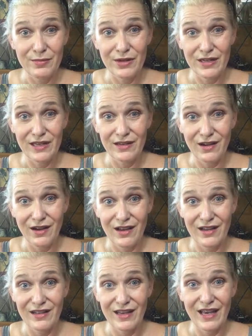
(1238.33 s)
putting it
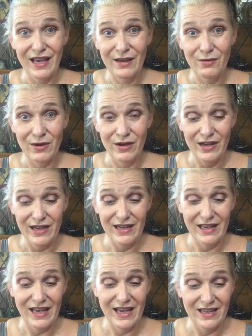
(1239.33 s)
on. I hate wearing it.
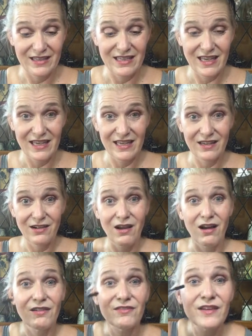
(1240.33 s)
I hate taking it
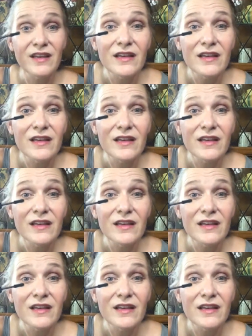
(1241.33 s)
off.